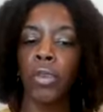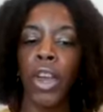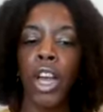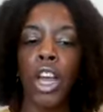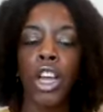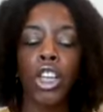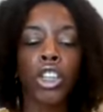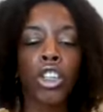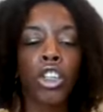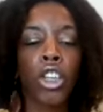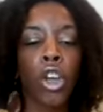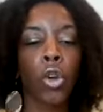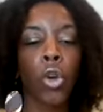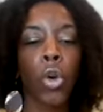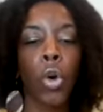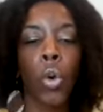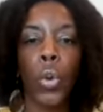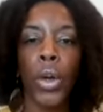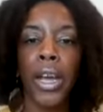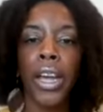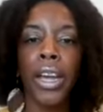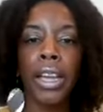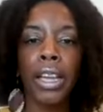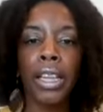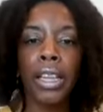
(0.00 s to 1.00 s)
so
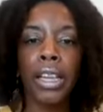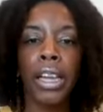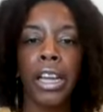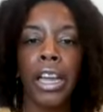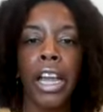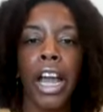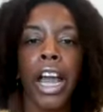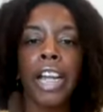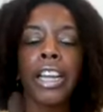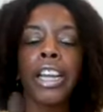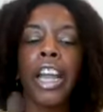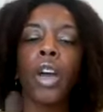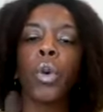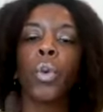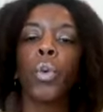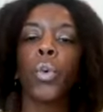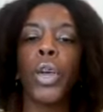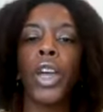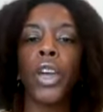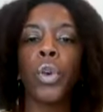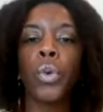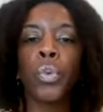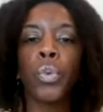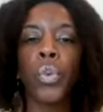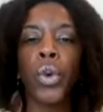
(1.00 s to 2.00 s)
quickly that
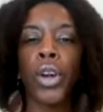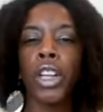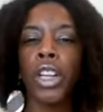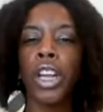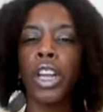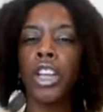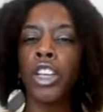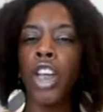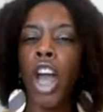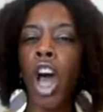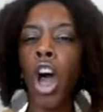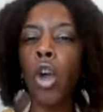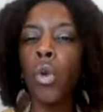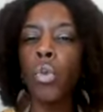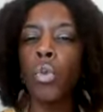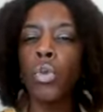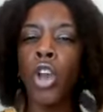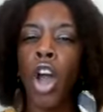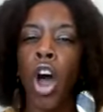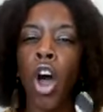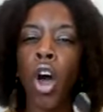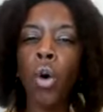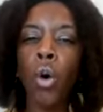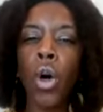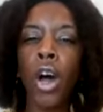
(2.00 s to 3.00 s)
we really don't
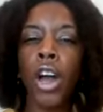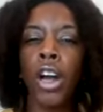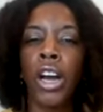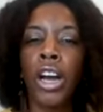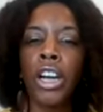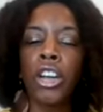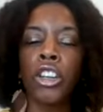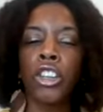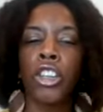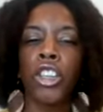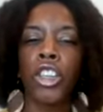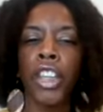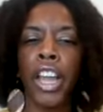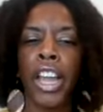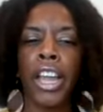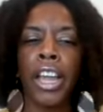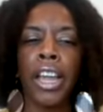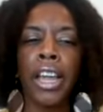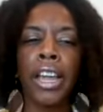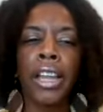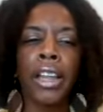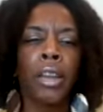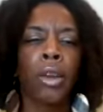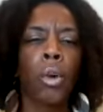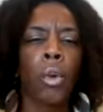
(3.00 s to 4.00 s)
know or
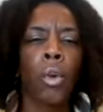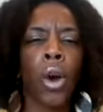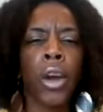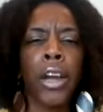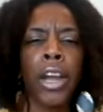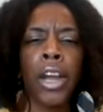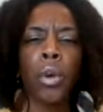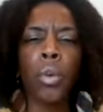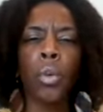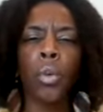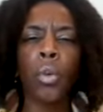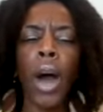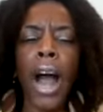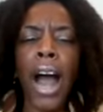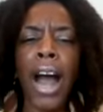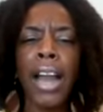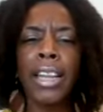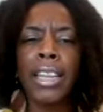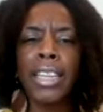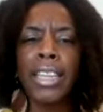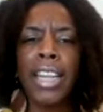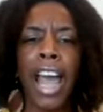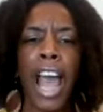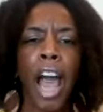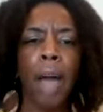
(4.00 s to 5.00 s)
understand, okay, why this
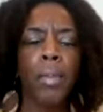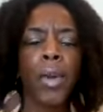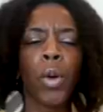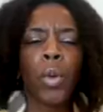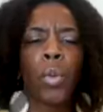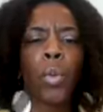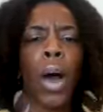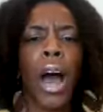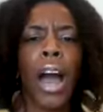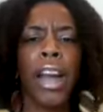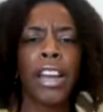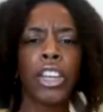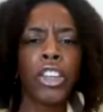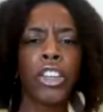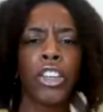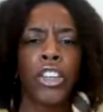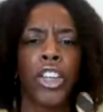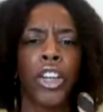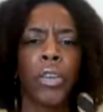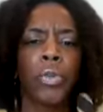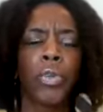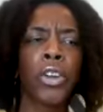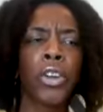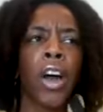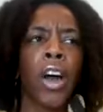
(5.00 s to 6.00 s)
happened, why this shift.
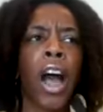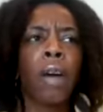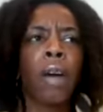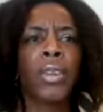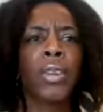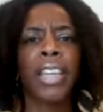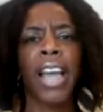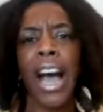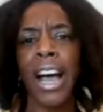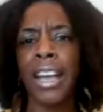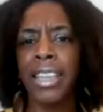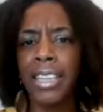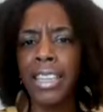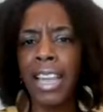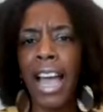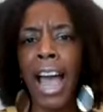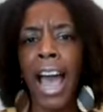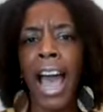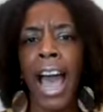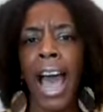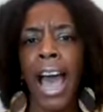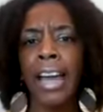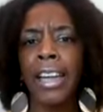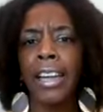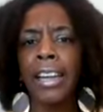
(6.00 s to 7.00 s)
I was
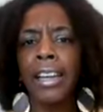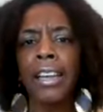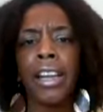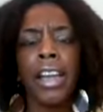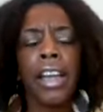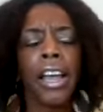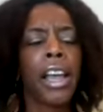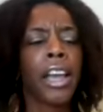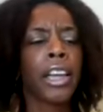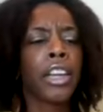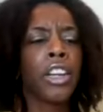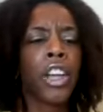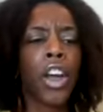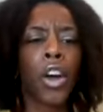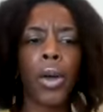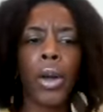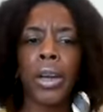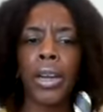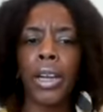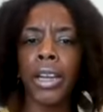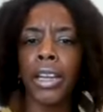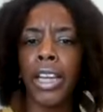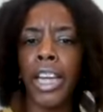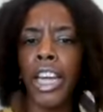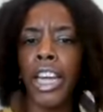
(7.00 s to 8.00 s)
outside and, and the
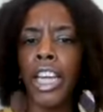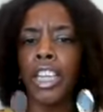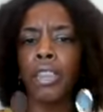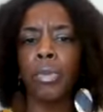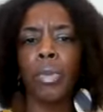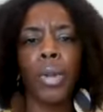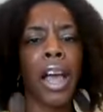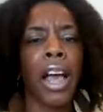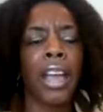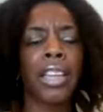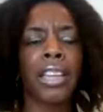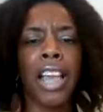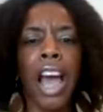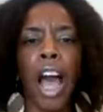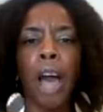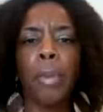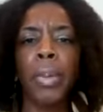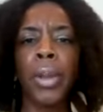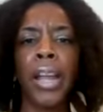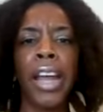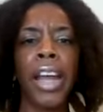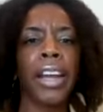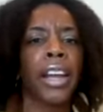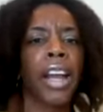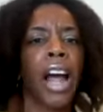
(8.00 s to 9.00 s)
kids be outside playing
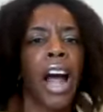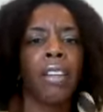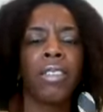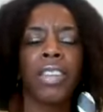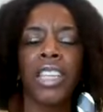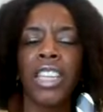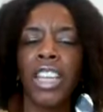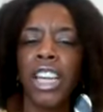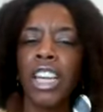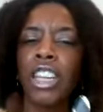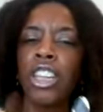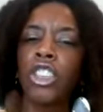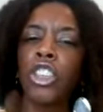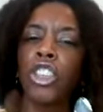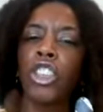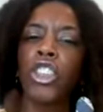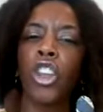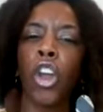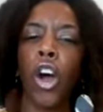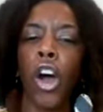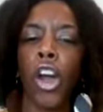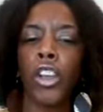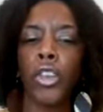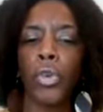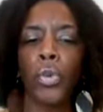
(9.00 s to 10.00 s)
and all of a sudden it just
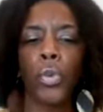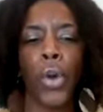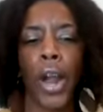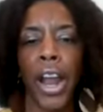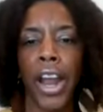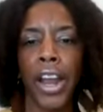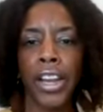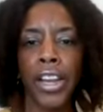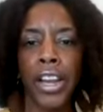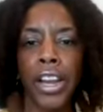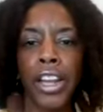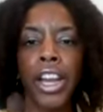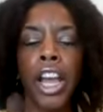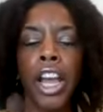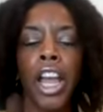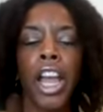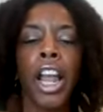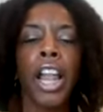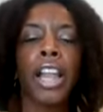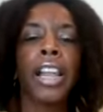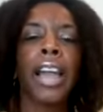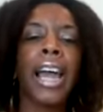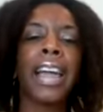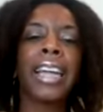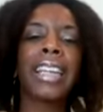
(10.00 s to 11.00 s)
starts raining.
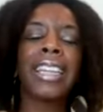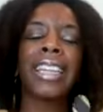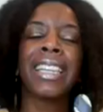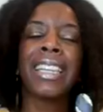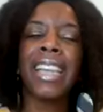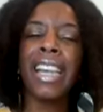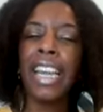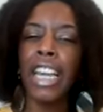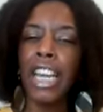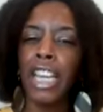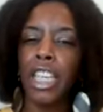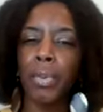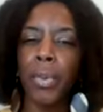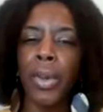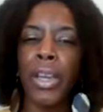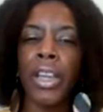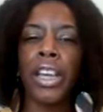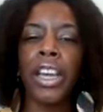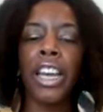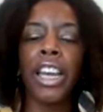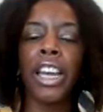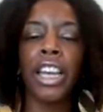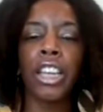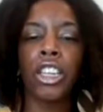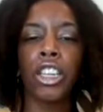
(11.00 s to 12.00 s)
Like things
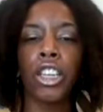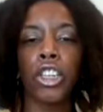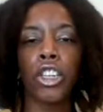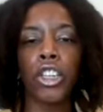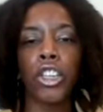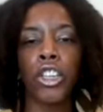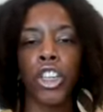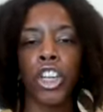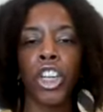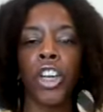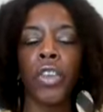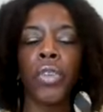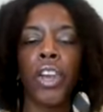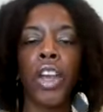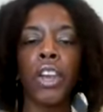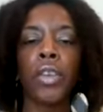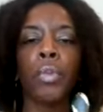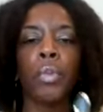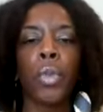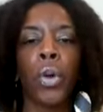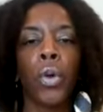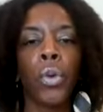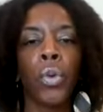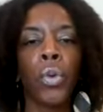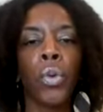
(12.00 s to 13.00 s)
begin to shift and
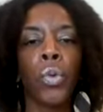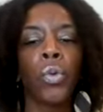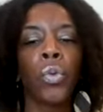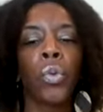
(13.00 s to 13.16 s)
move.